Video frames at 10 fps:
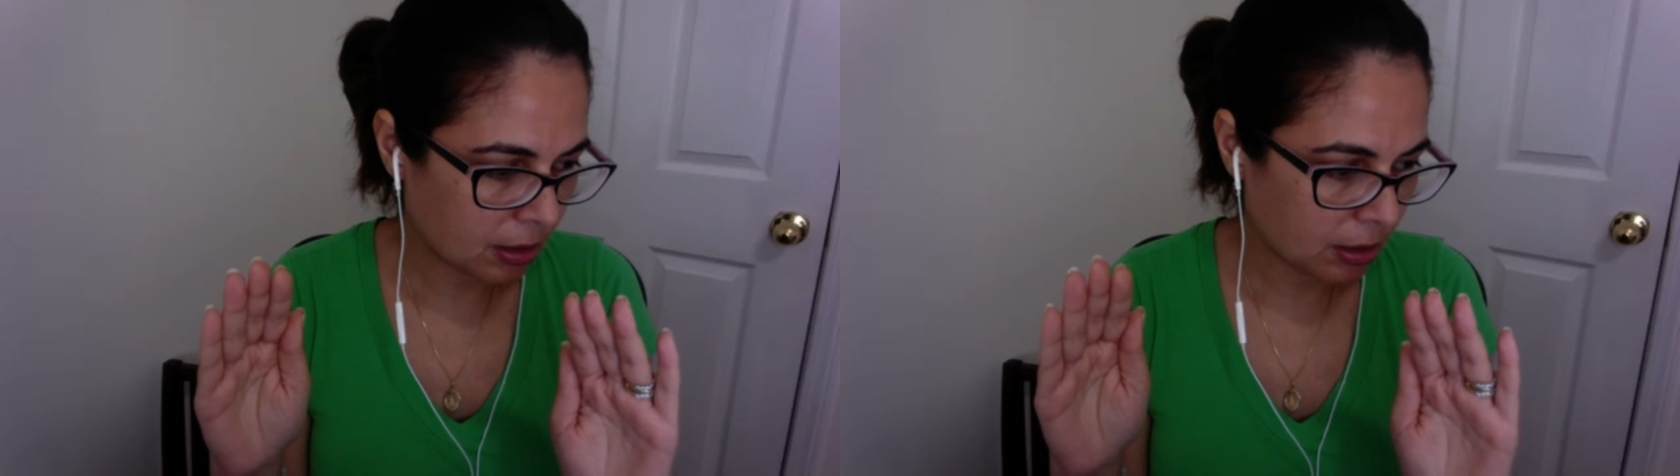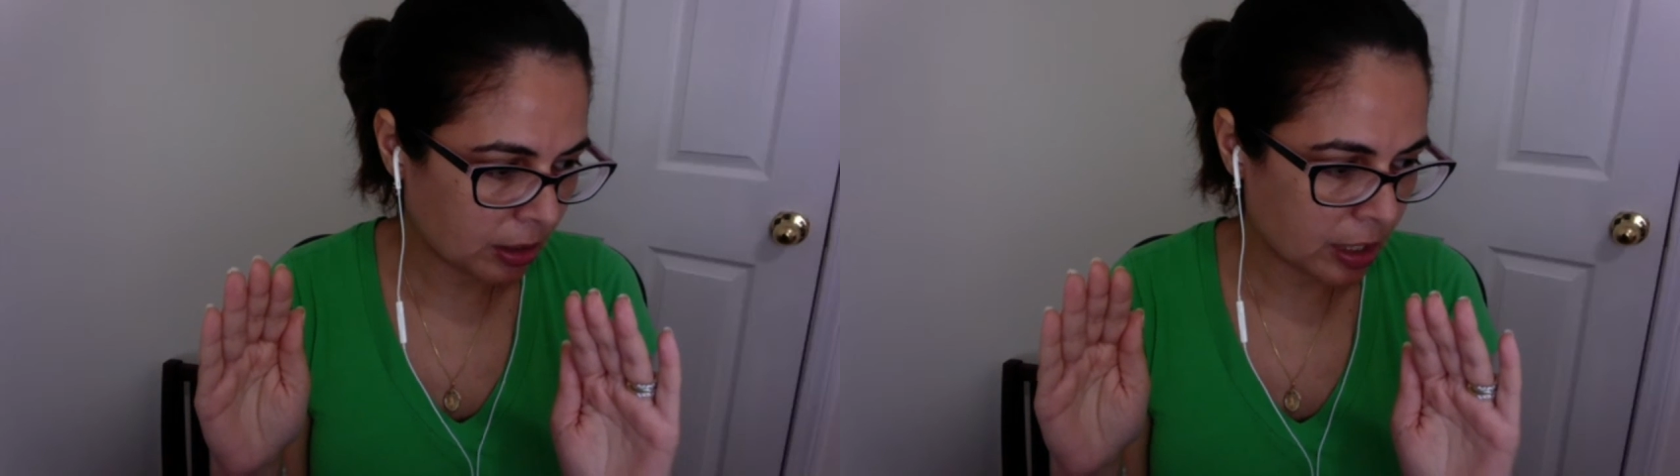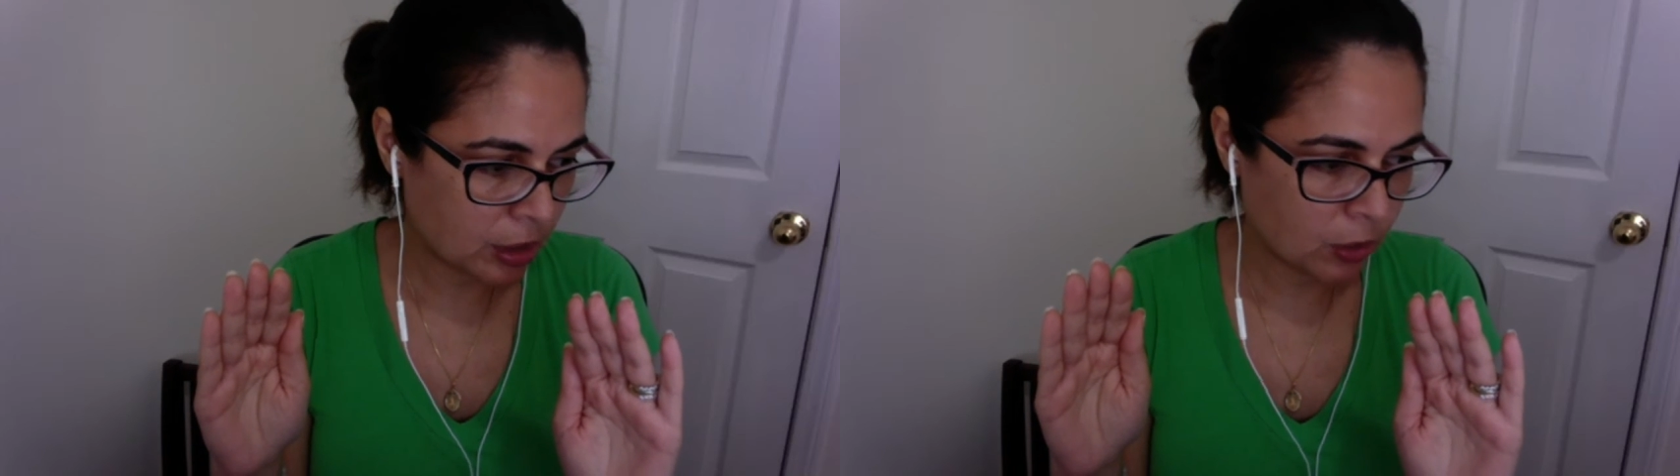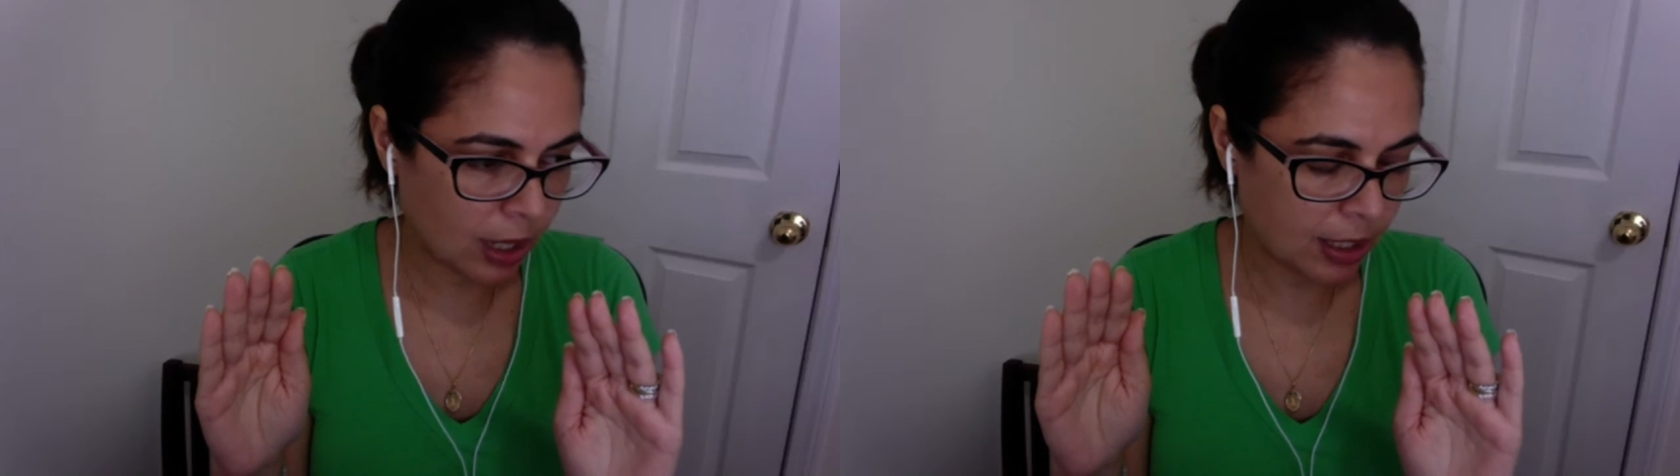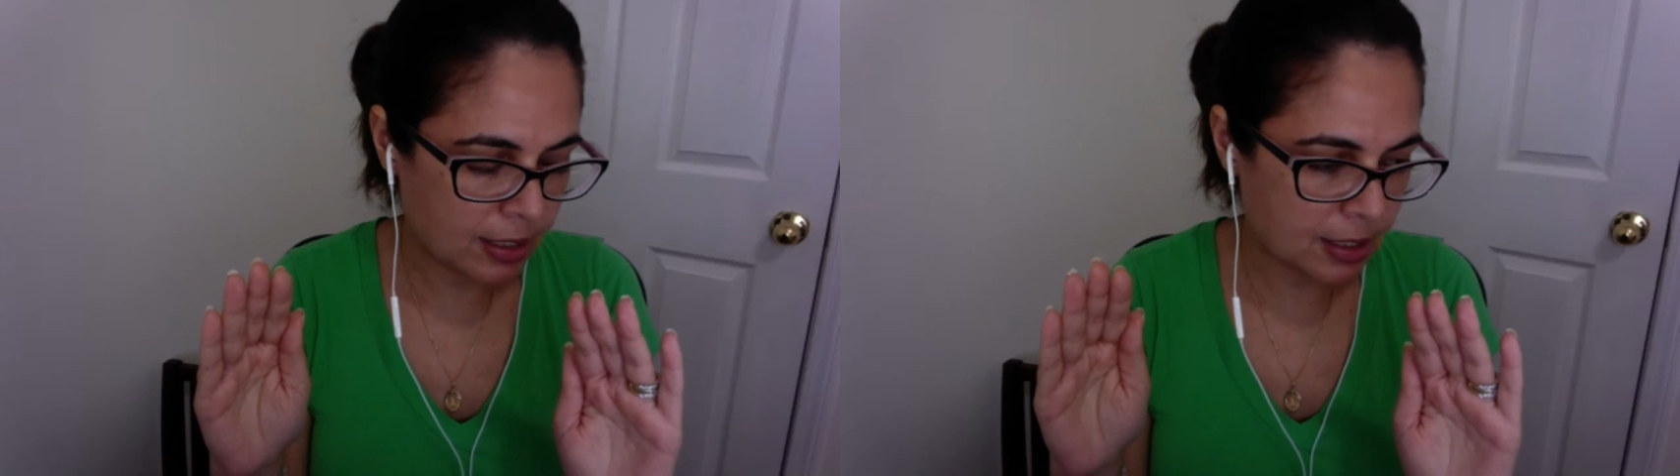Can you
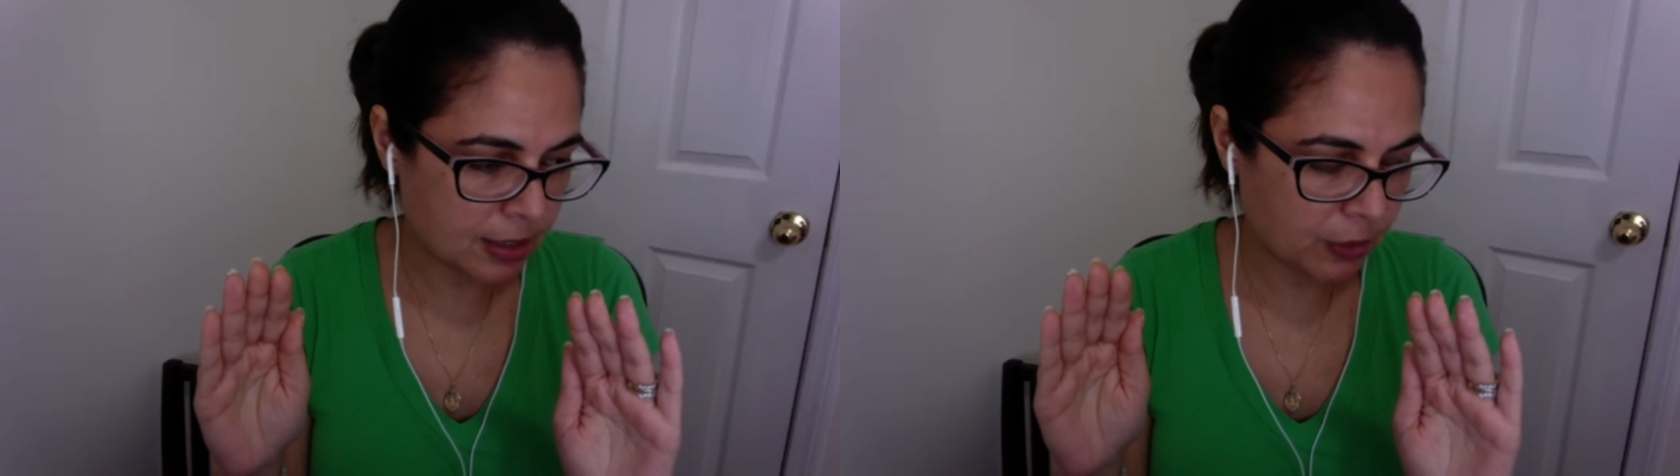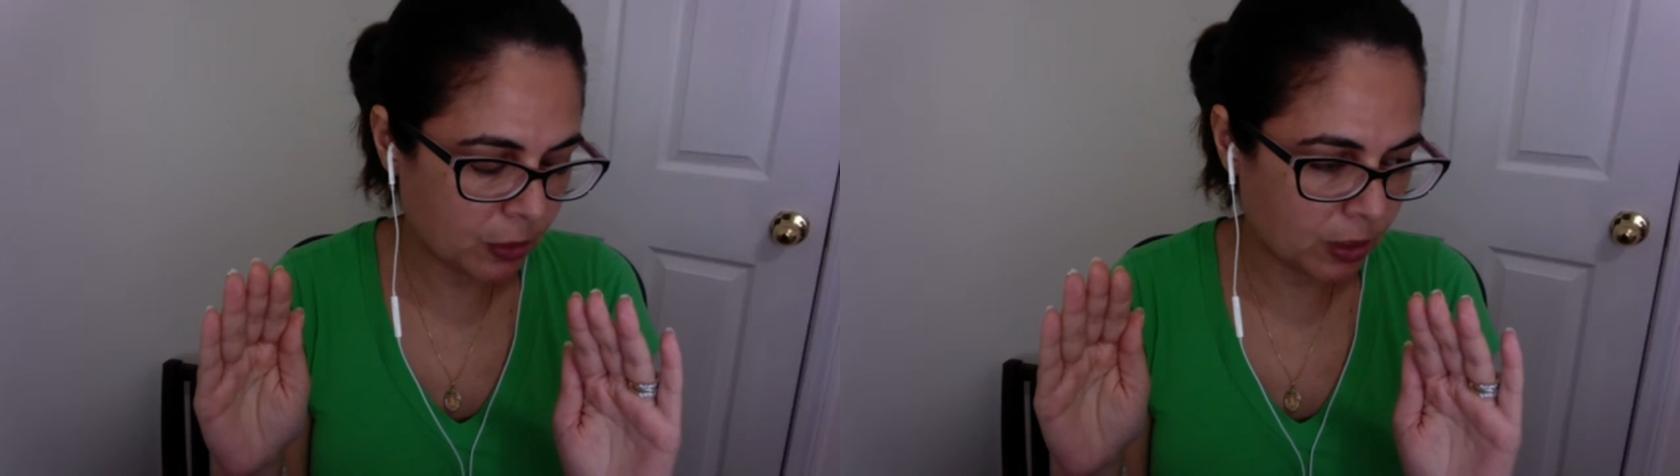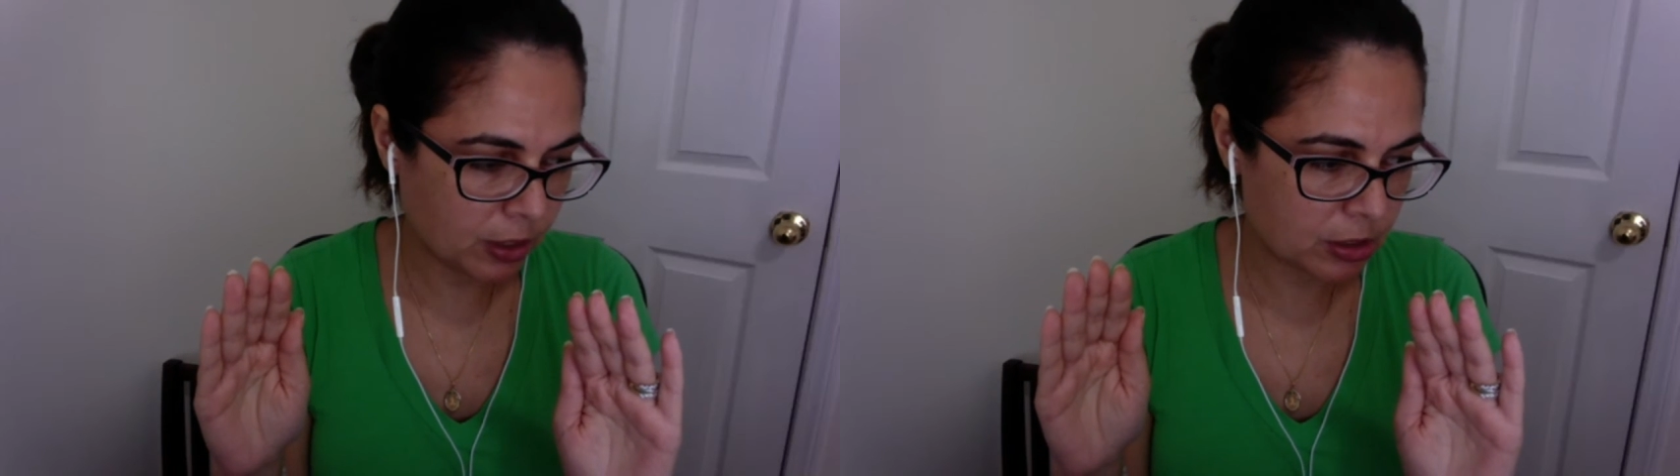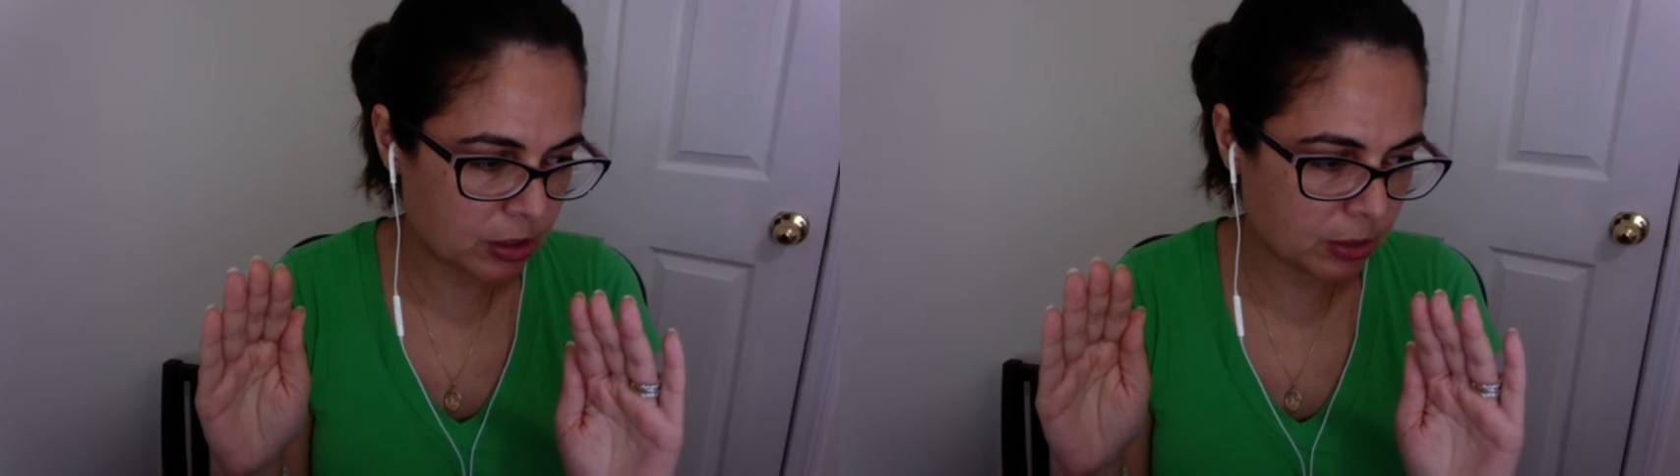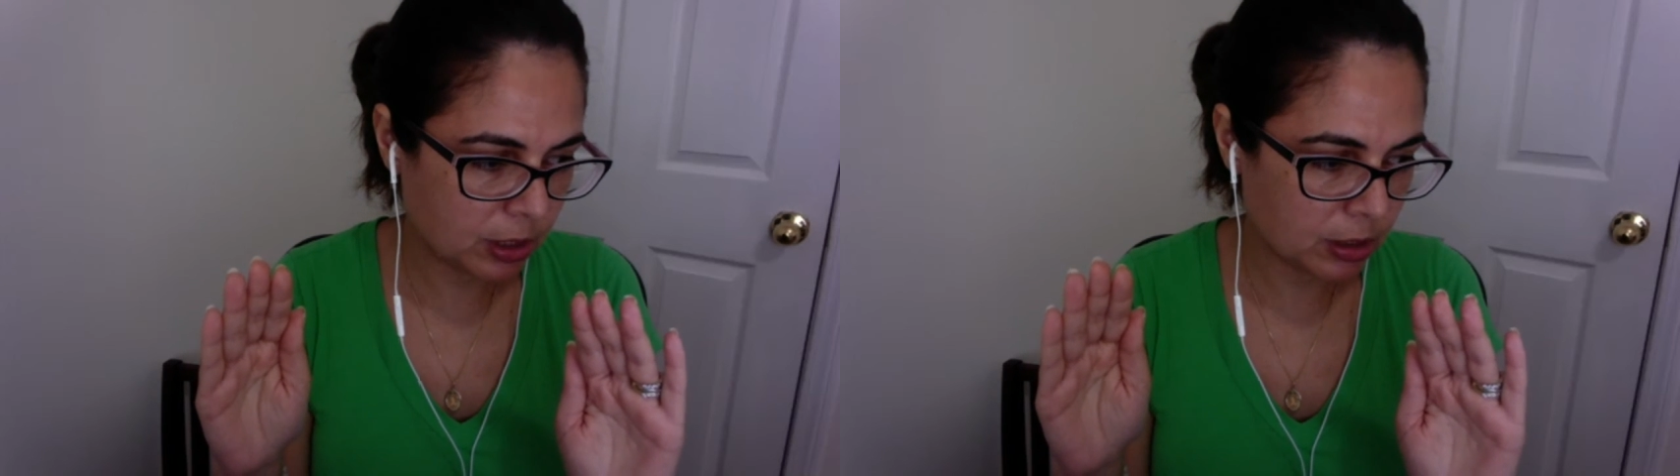ask if it wants to
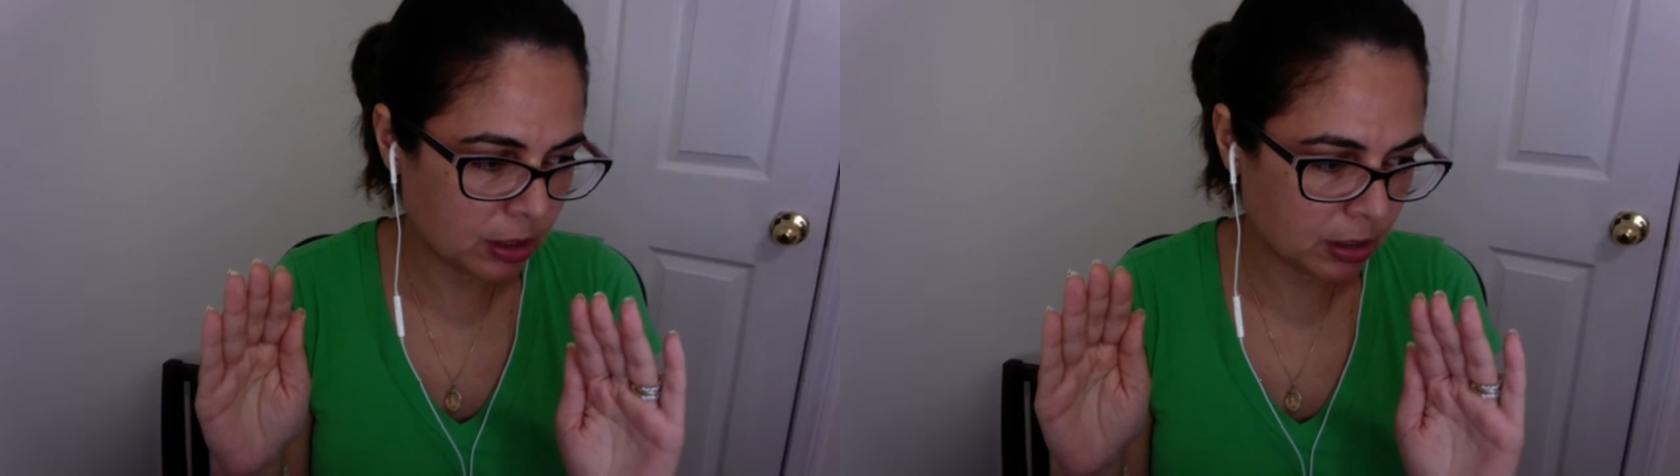be